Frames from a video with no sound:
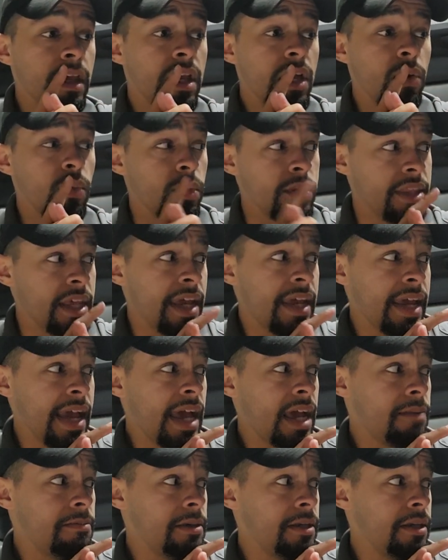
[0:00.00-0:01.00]
When they
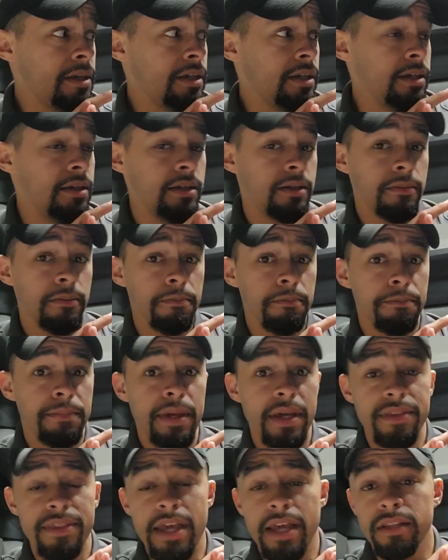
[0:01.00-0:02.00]
had me
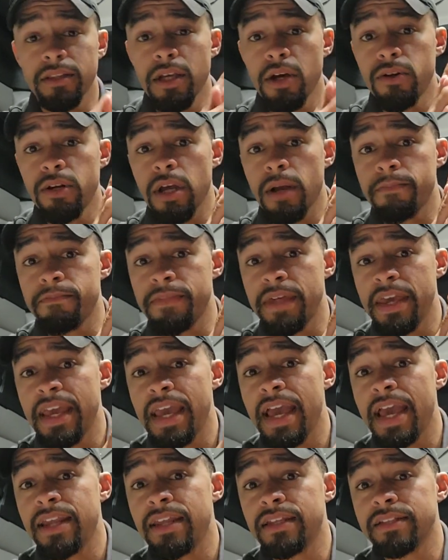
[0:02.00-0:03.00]
pick that load up, they
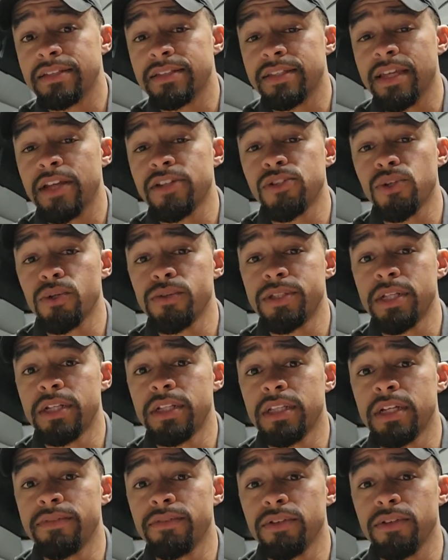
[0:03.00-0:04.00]
had it scheduled to
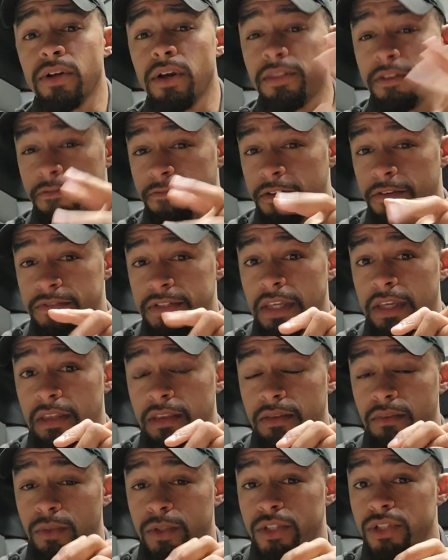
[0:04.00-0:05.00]
deliver on the
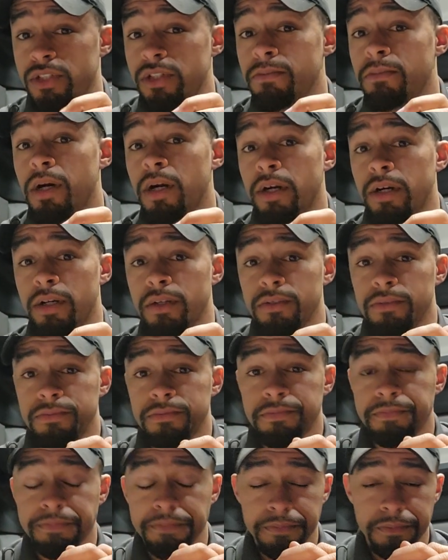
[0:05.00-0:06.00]
15th, which is tomorrow.
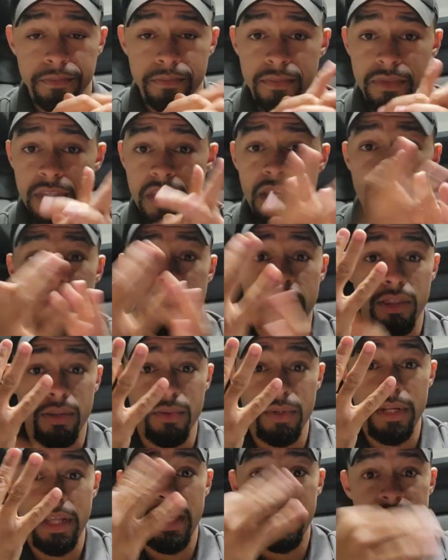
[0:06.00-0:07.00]
They gave me
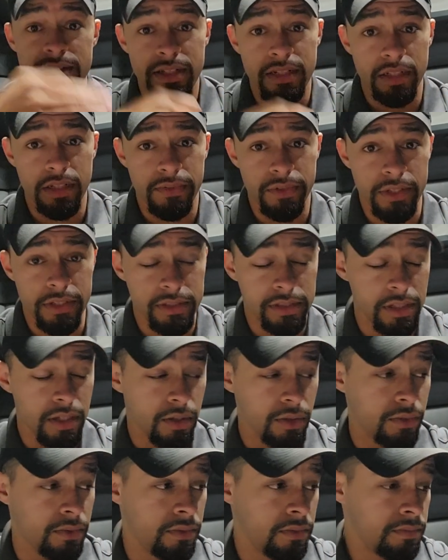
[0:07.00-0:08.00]
3 days to deliver this
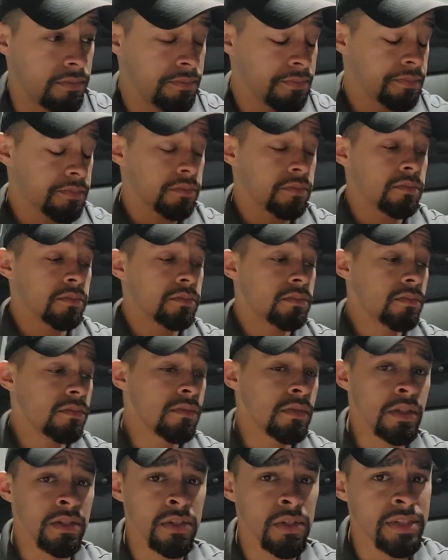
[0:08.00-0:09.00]
load.
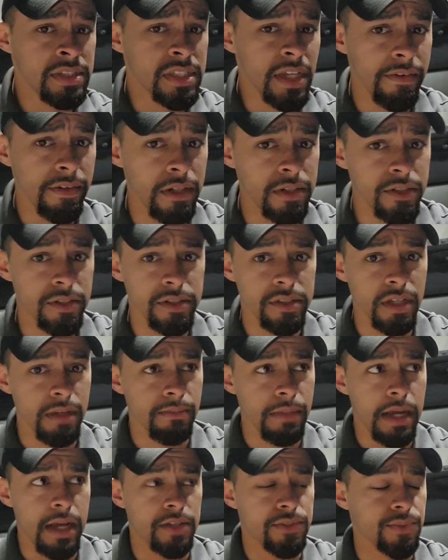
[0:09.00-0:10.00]
It's only 700 and something
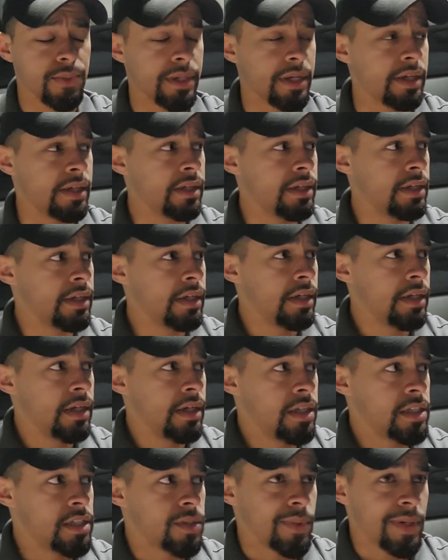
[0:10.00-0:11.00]
miles away.
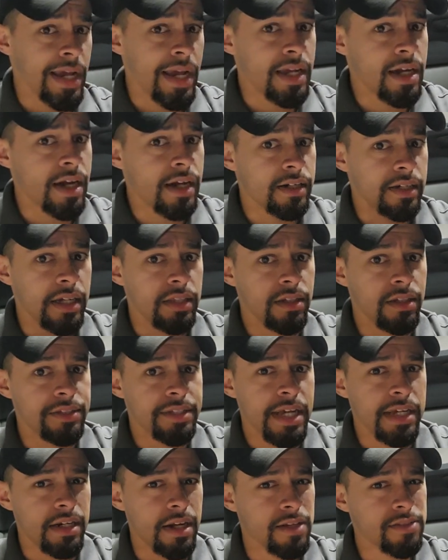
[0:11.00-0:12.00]
So when I got it, I looked
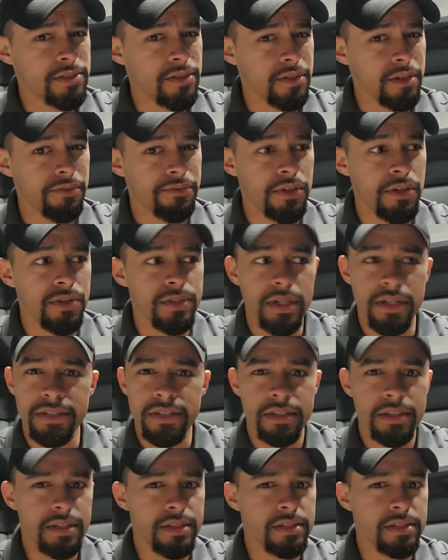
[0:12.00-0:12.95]
at it and I was a little confused, and I was like,